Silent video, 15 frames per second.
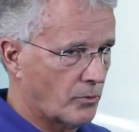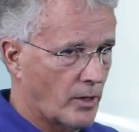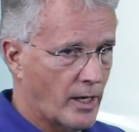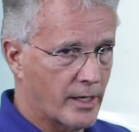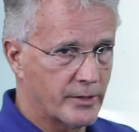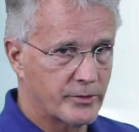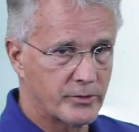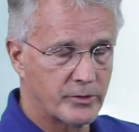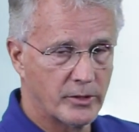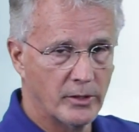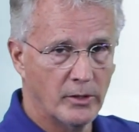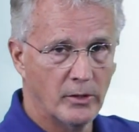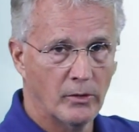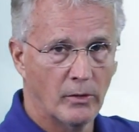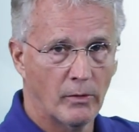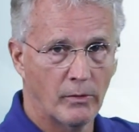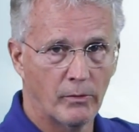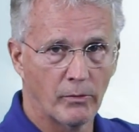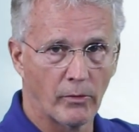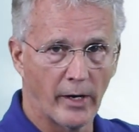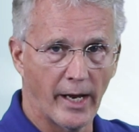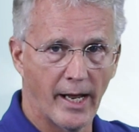thrust,
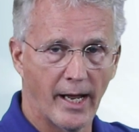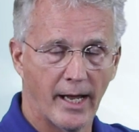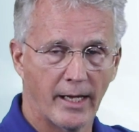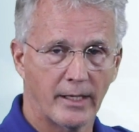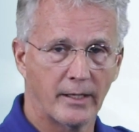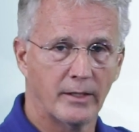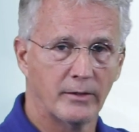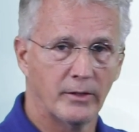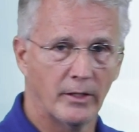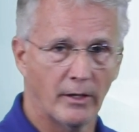dragging